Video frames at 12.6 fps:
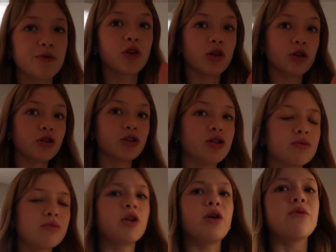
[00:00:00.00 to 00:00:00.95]
for lunch.
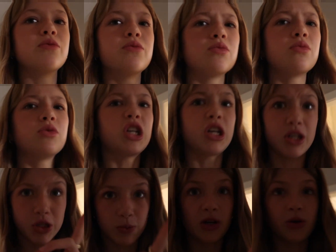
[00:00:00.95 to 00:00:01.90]
No, chicken
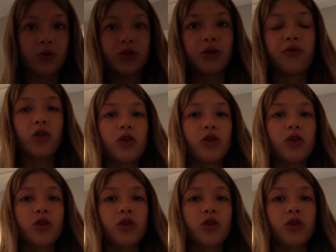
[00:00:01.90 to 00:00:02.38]
and sweet corn soup for